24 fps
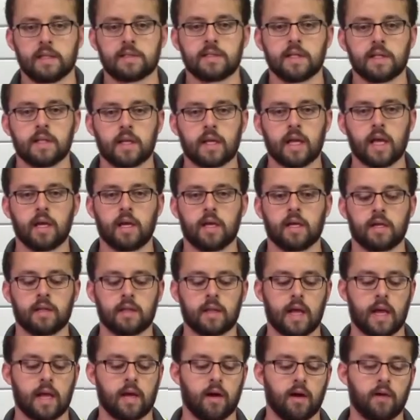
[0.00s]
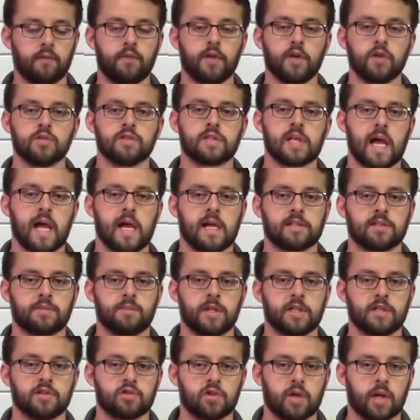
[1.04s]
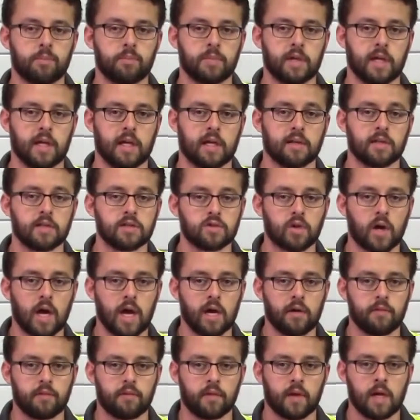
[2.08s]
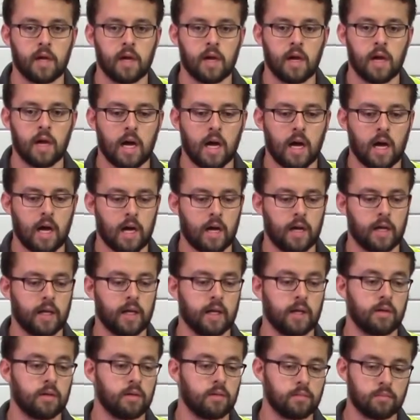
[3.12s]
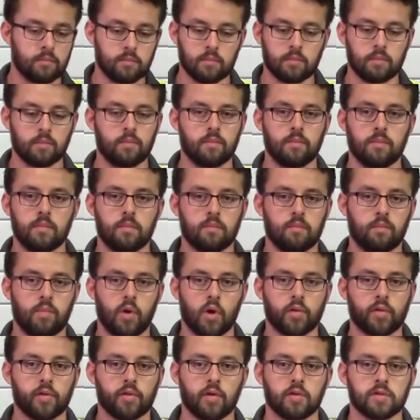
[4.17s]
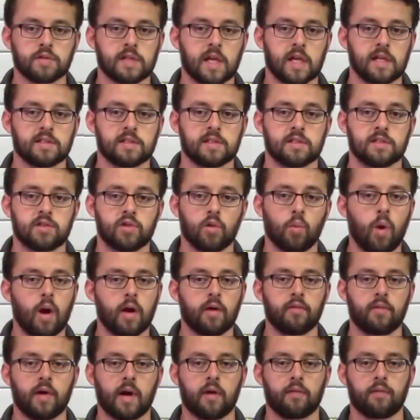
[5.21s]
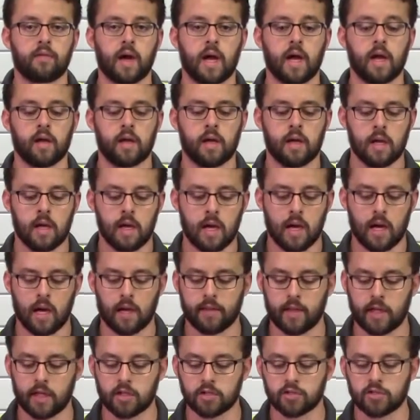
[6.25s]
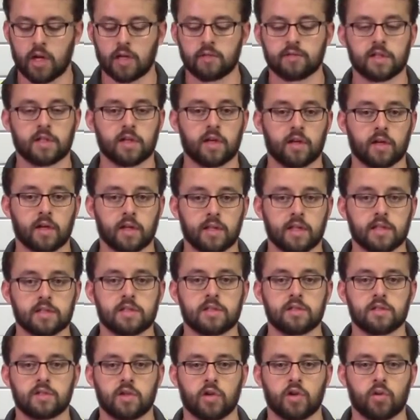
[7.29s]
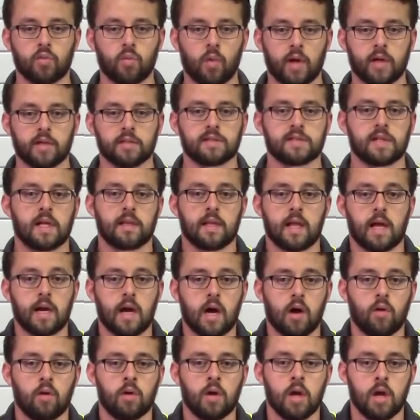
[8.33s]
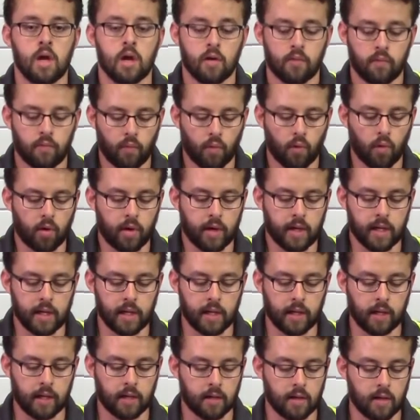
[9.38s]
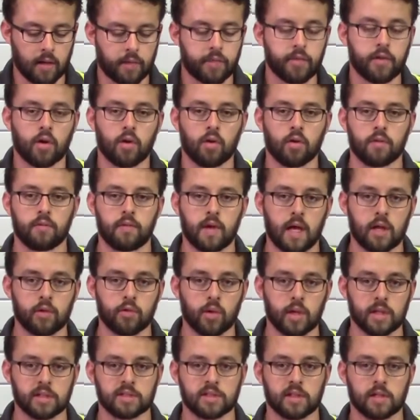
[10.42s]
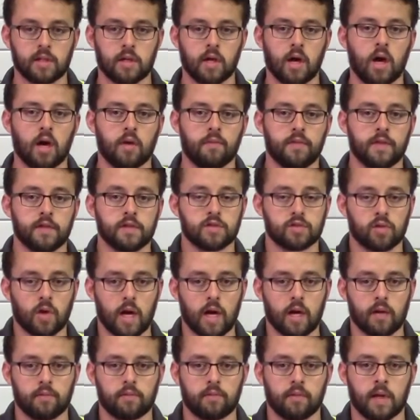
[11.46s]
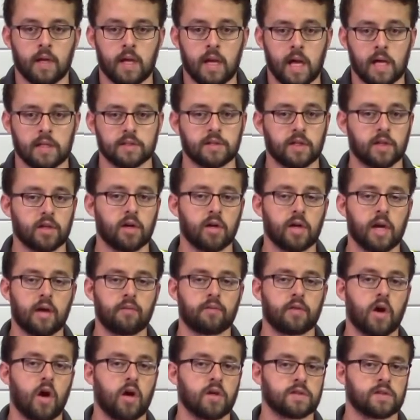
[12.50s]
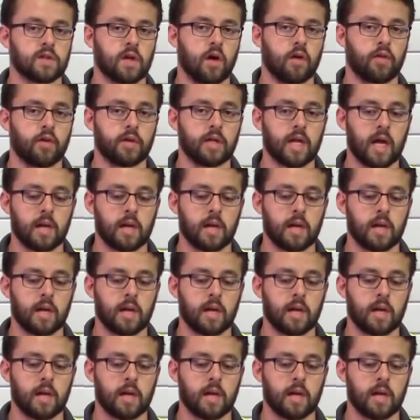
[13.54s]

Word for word: it's indicating that a fuse has been tripped in the drive. Uh, in both of those cases, you want to verify uh, that your drive's in good condition, so you'd want to send that out for an, a thorough evaluation of the drive, as it could have caused other